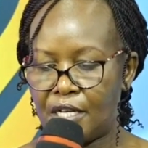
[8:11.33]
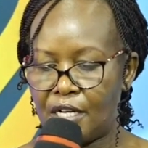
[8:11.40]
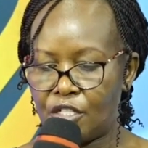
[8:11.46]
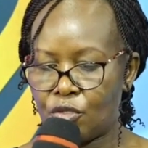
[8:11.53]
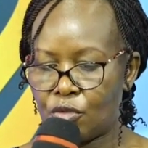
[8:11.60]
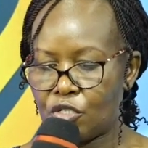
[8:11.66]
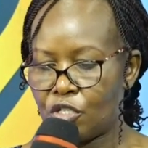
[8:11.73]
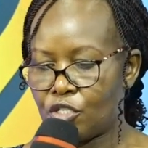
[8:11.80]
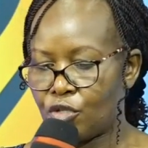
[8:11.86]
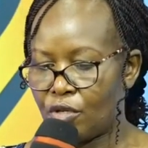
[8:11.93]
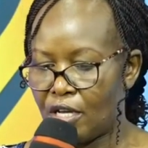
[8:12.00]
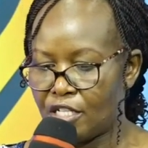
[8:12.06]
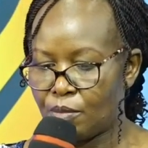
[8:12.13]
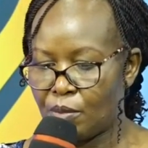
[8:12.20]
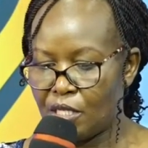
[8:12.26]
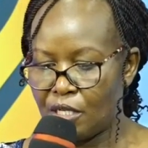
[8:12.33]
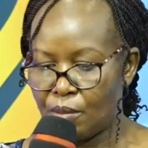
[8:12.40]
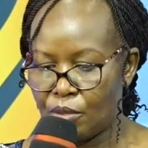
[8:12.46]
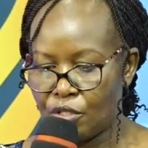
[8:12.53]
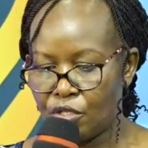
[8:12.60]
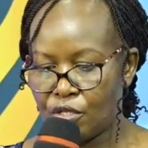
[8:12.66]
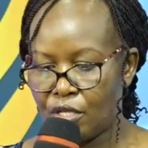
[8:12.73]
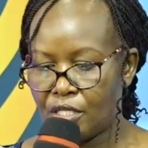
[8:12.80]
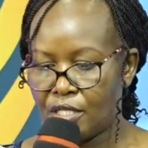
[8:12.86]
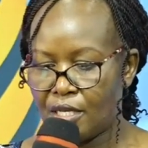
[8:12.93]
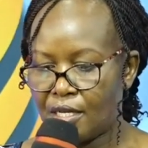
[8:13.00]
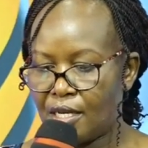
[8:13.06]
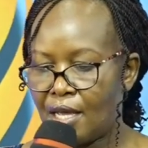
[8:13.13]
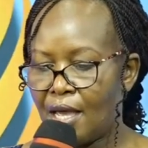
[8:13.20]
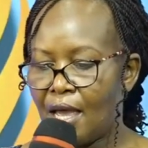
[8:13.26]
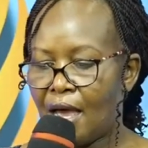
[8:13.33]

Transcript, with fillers: An association has been demonstrated.